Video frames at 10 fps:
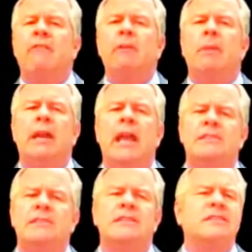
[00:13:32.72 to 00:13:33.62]
Everybody
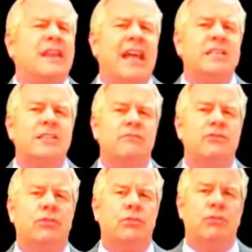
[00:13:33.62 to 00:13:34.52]
has a slice
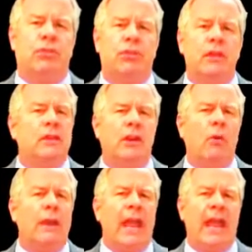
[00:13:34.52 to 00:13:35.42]
of truth.
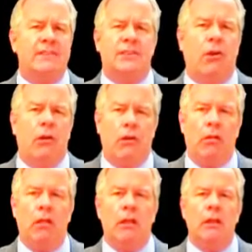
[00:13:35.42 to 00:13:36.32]
No one has it
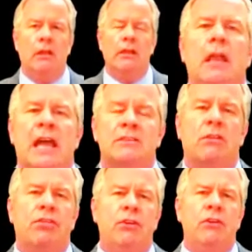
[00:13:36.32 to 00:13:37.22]
all. As
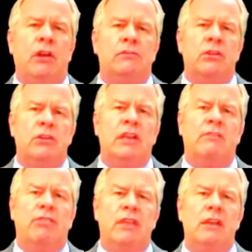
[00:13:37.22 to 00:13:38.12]
a third
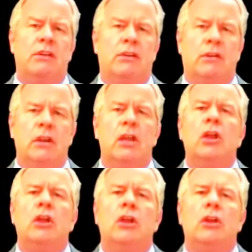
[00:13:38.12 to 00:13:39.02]
alternative thinker,
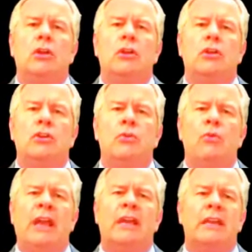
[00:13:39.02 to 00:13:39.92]

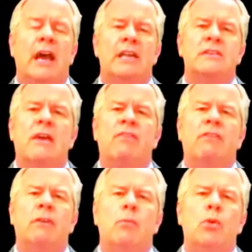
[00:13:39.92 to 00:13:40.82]
you recognize
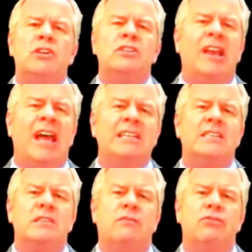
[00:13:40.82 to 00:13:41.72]
that the more
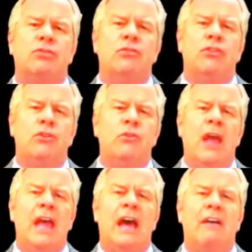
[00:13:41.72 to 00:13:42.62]
slices of truth you
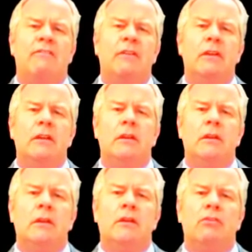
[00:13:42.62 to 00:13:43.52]
have,
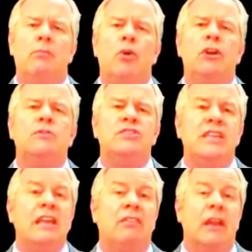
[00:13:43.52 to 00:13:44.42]
the more you
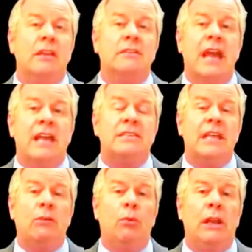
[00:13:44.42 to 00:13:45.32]
see things as
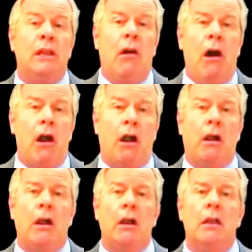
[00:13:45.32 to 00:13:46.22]
they really
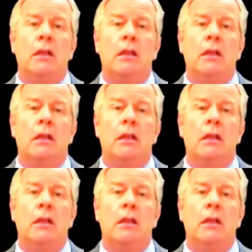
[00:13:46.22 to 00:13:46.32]
are.